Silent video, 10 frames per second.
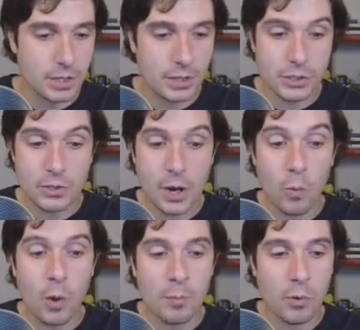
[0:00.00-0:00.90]
And let's create
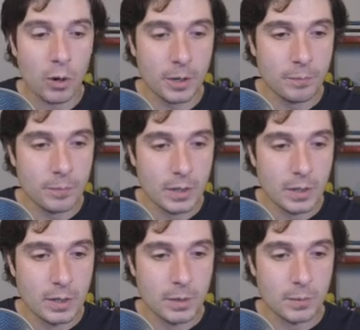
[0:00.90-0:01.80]
one more.
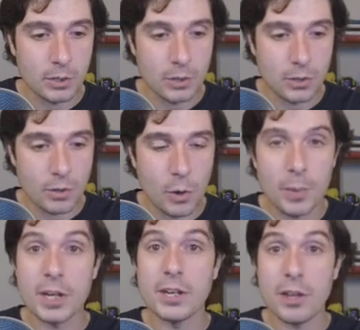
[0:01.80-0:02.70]
I'm gonna go open
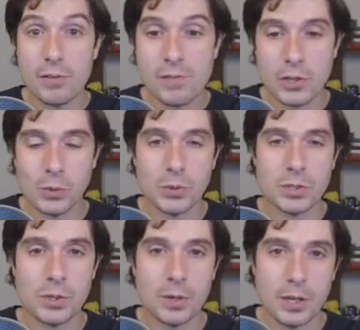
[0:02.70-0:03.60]
another Visual
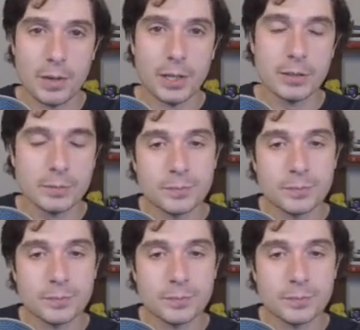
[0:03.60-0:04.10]
Studio here.